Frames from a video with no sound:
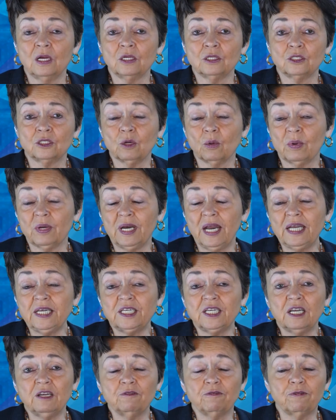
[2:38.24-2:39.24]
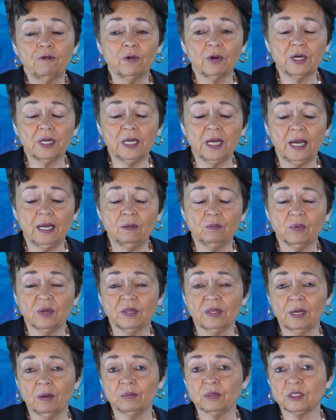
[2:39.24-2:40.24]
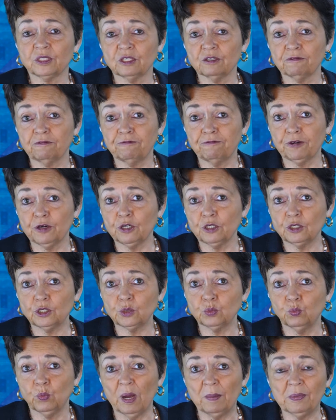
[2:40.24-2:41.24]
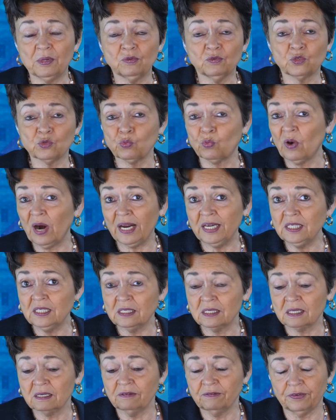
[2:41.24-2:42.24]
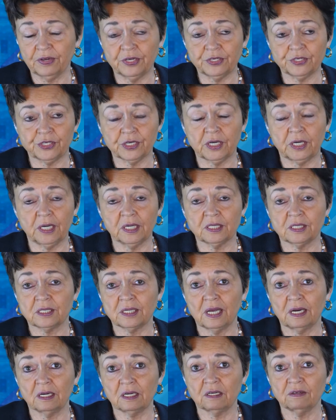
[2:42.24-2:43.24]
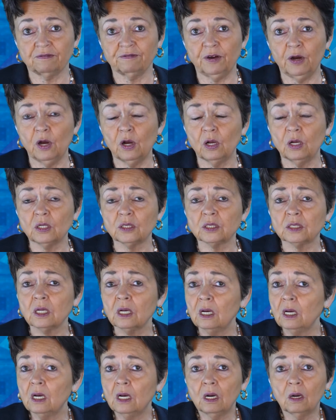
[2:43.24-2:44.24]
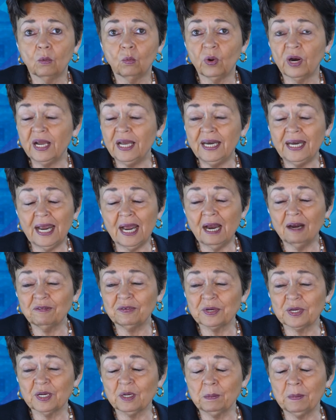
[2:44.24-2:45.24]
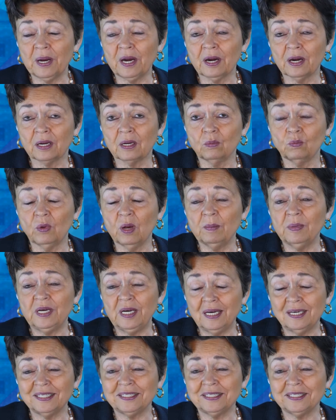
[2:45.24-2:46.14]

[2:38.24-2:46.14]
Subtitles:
So in 1848, where there was the first women's rights convention at Seneca Falls, were any African American women in